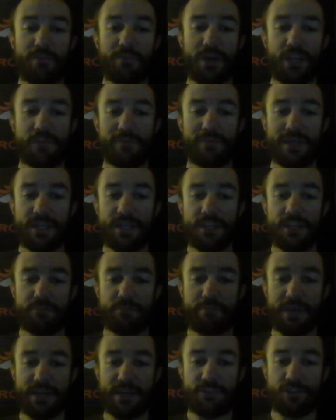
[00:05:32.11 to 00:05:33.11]
Monument is
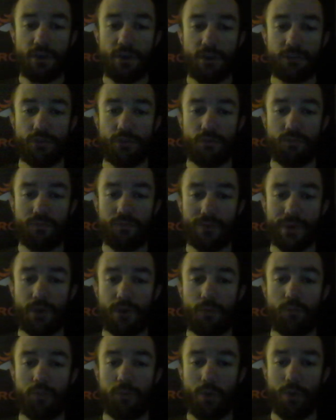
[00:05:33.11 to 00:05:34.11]
based on the
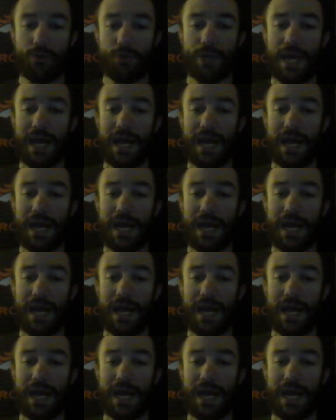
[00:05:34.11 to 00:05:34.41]
real-world